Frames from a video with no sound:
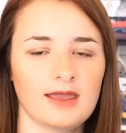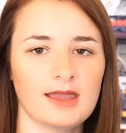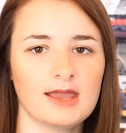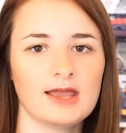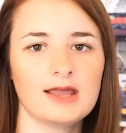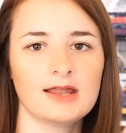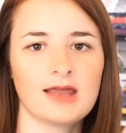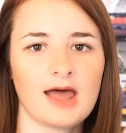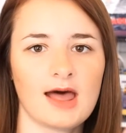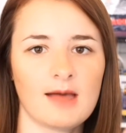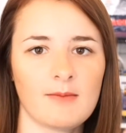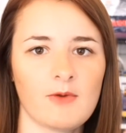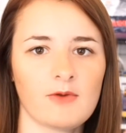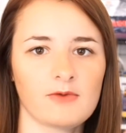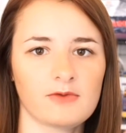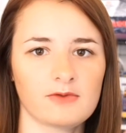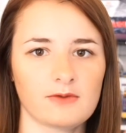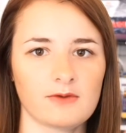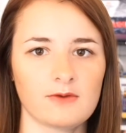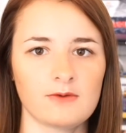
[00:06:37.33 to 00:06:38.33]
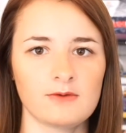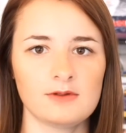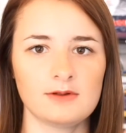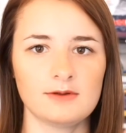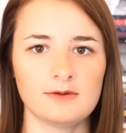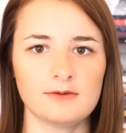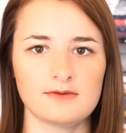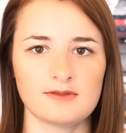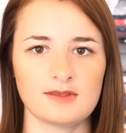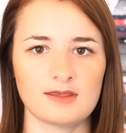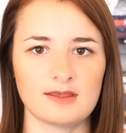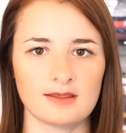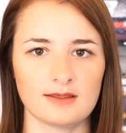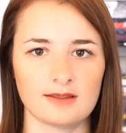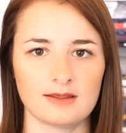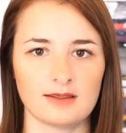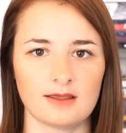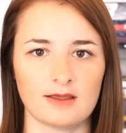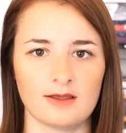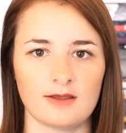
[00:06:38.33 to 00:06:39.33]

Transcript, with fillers: and I'm also using,